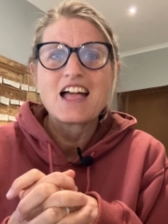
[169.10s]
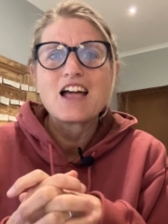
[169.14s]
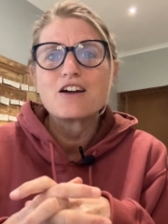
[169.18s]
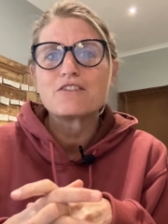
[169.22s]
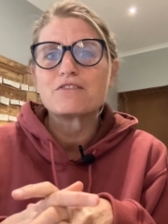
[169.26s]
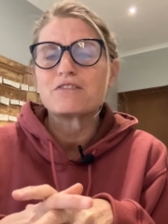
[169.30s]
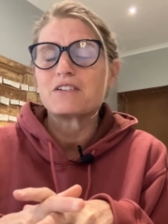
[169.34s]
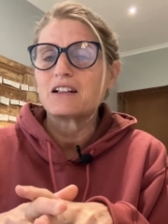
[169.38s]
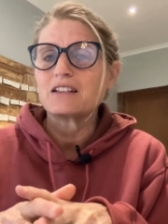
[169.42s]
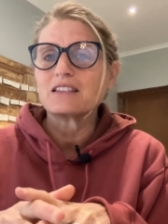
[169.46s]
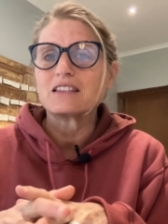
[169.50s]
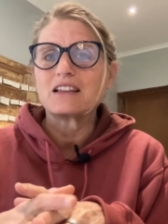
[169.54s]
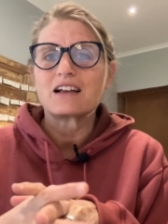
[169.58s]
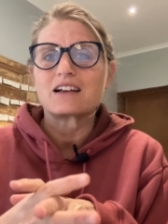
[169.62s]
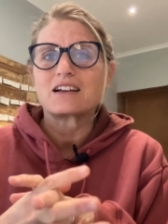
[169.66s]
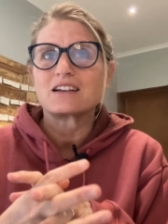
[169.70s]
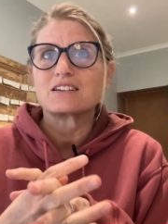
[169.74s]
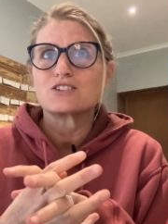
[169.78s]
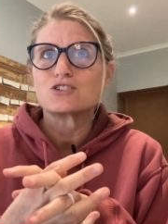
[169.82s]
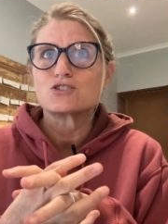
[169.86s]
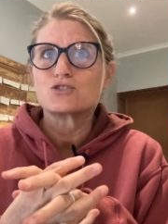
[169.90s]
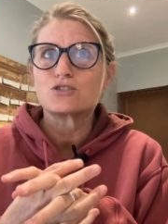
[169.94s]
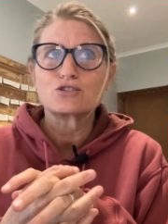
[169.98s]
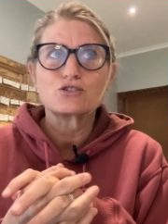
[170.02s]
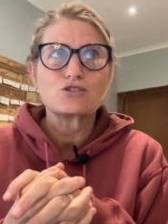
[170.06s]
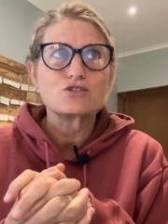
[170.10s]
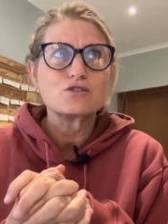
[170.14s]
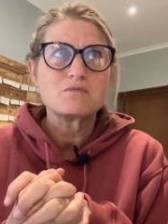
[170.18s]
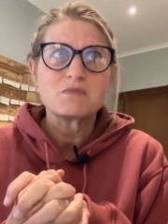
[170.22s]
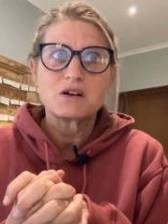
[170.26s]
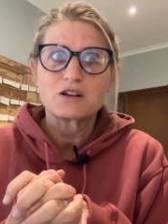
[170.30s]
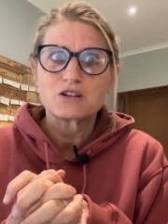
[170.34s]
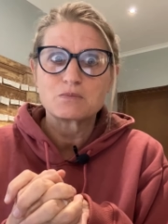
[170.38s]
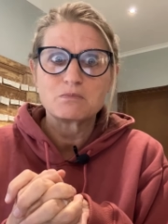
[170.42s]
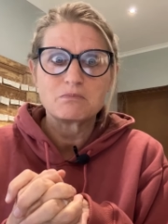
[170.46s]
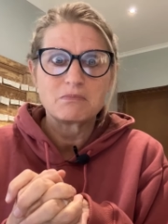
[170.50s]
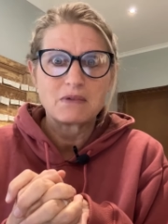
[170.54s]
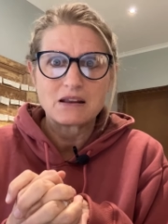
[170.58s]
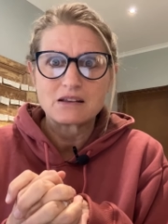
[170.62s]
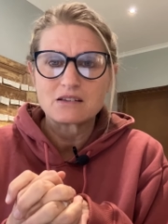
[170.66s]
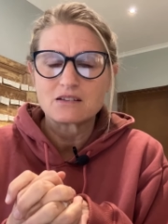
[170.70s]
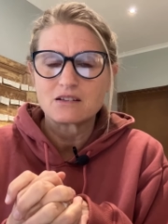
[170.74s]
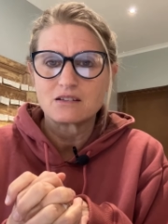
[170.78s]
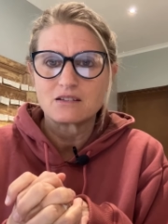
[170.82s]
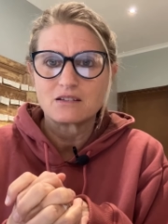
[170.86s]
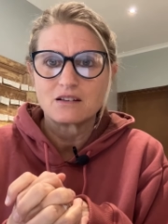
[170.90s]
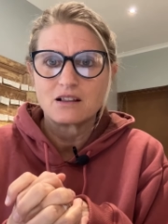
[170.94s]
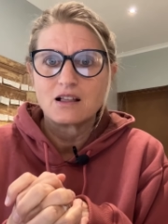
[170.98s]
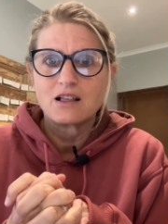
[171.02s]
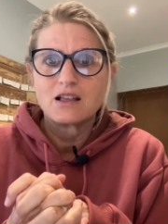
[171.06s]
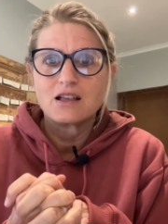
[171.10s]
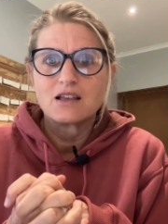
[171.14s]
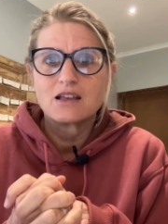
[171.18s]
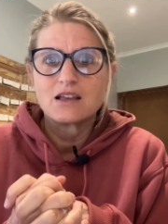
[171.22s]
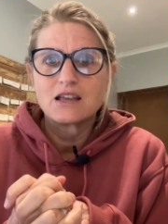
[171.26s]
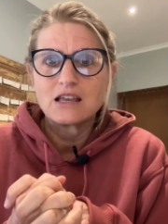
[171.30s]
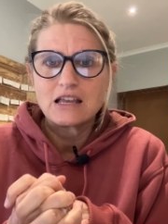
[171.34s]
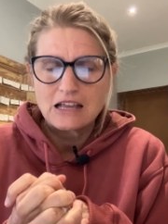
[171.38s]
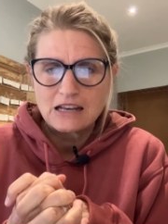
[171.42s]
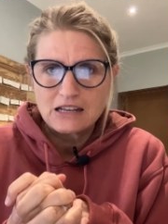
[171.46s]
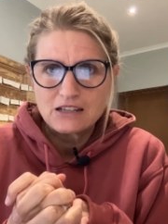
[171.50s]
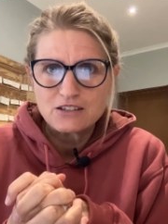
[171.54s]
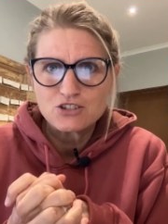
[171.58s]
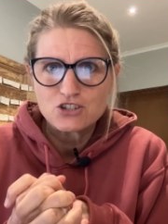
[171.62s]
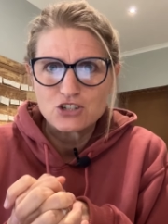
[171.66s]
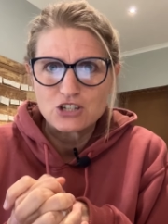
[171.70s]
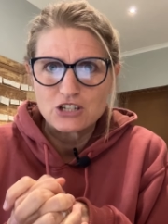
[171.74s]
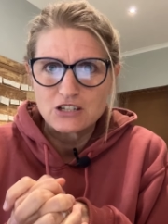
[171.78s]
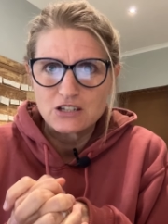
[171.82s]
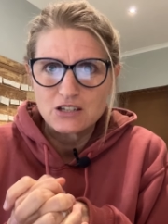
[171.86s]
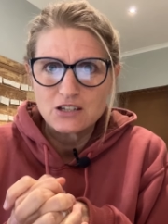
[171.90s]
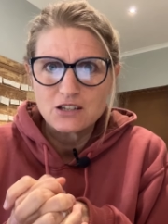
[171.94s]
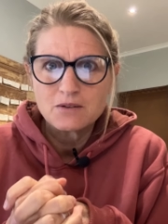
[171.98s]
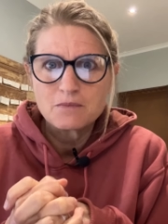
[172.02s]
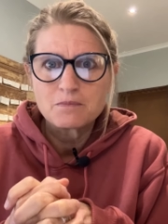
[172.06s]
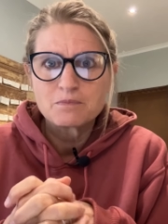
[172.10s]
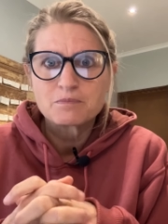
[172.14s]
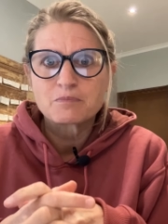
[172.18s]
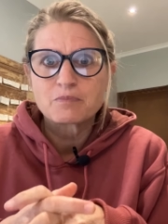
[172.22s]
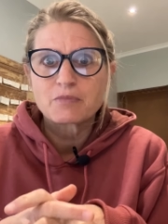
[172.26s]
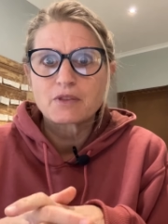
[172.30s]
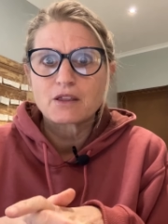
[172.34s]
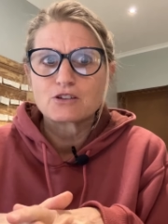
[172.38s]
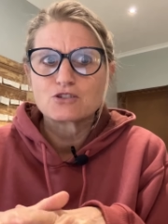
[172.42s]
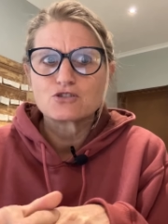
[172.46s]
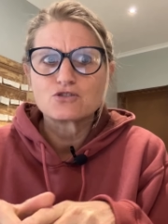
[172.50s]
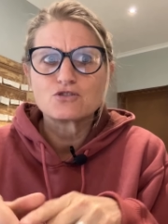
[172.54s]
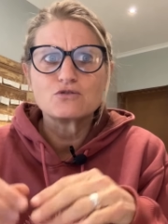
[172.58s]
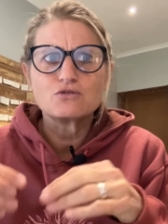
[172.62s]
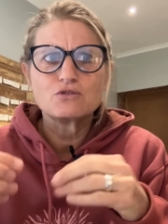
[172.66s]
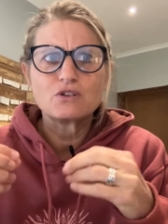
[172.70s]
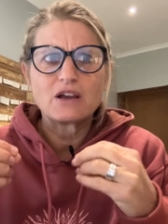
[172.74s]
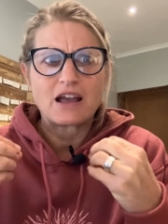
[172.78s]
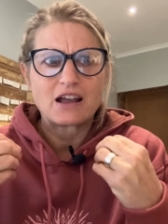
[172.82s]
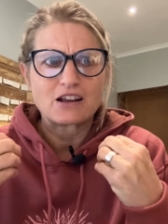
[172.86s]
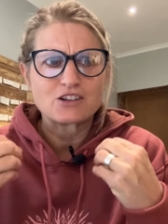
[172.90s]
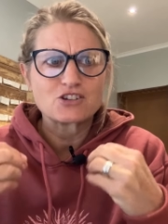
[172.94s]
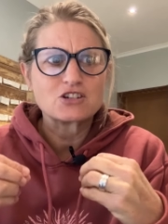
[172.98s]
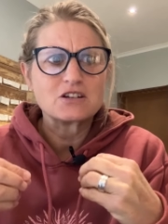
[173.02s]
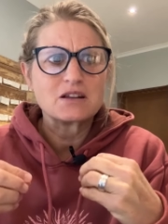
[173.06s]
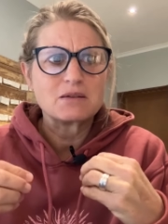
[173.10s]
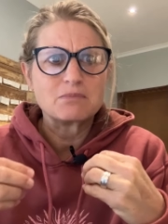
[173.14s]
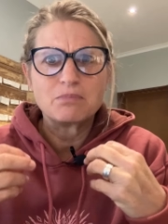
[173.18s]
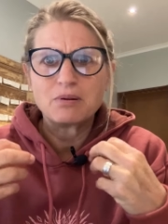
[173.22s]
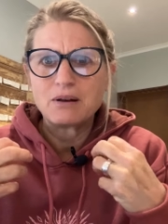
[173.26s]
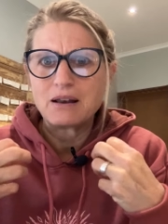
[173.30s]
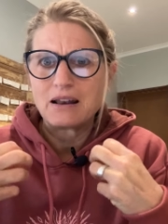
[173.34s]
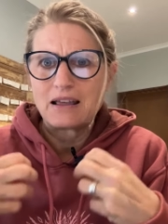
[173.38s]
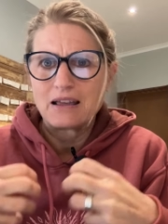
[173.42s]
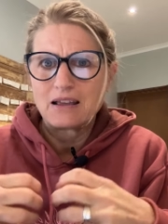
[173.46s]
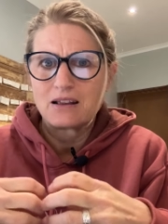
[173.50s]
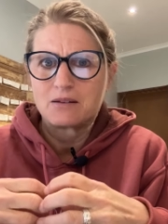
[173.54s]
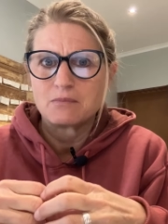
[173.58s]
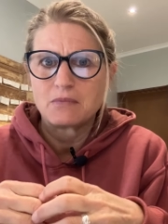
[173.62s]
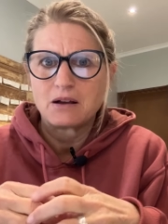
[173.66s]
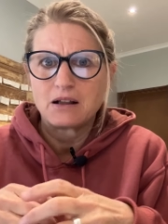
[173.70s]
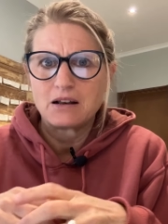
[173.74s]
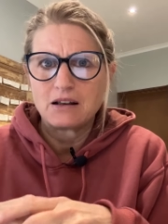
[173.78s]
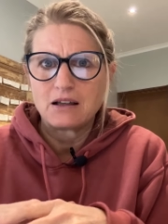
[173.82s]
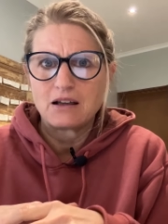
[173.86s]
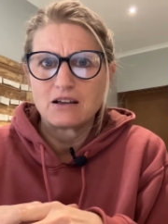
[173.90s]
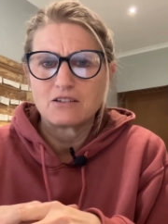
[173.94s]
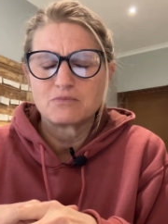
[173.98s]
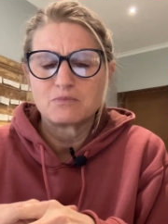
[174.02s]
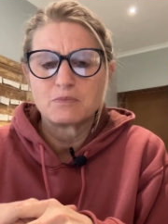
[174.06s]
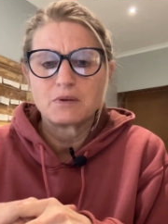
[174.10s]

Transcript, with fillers: Felt like it took too much mental energy to actually plan my life.